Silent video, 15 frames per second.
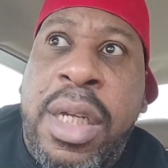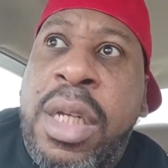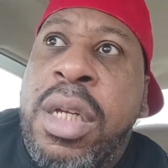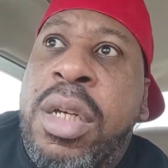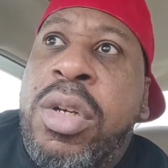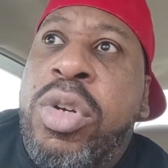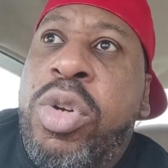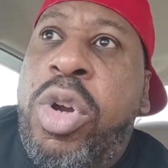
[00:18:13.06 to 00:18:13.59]

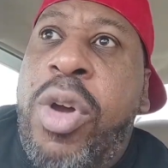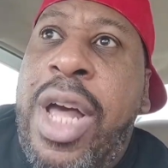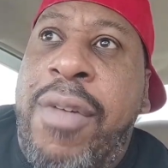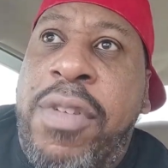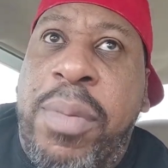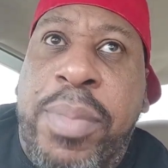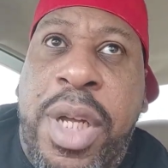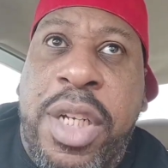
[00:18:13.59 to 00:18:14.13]
who don't have
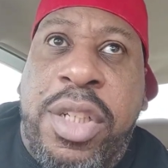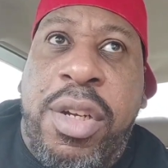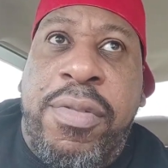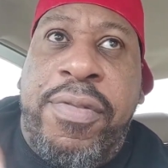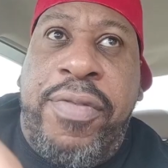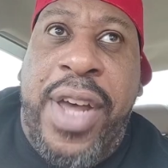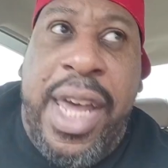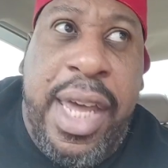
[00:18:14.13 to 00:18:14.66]
a bunch of
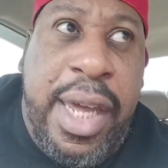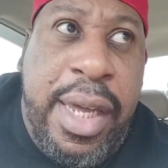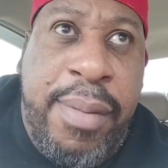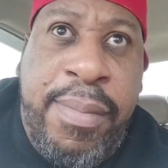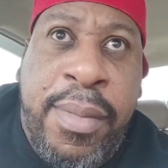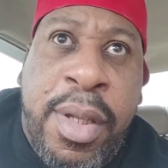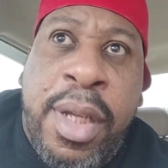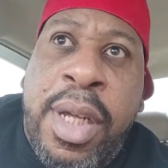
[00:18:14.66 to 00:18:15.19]

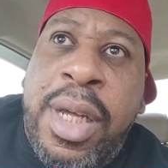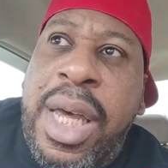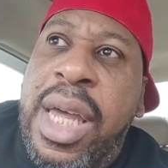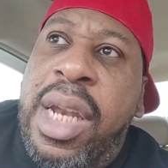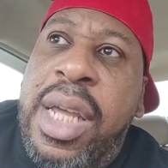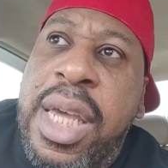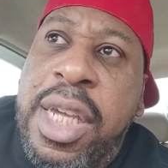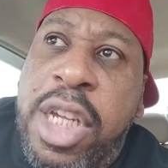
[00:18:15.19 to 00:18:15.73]
fame,
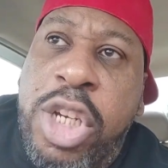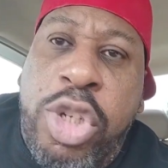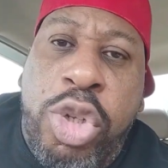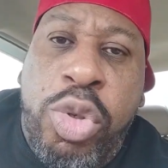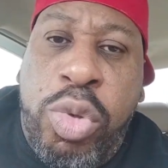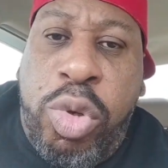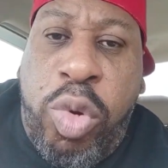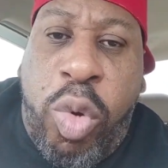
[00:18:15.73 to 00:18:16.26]
and he can
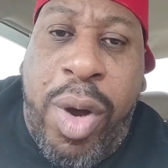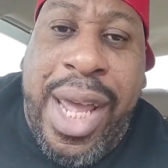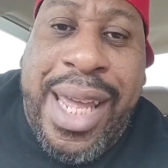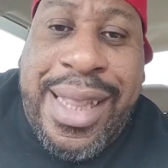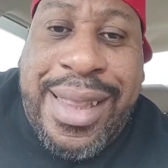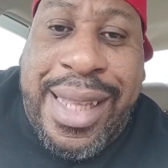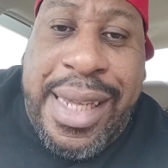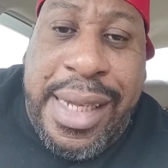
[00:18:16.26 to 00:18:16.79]
do great
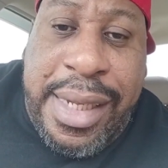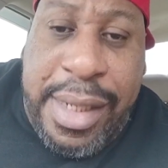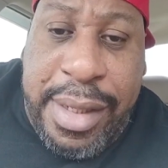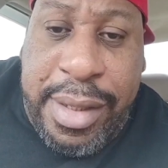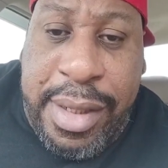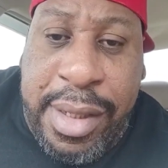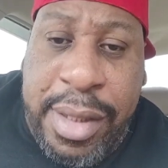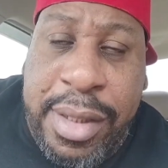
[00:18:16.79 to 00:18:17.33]
things.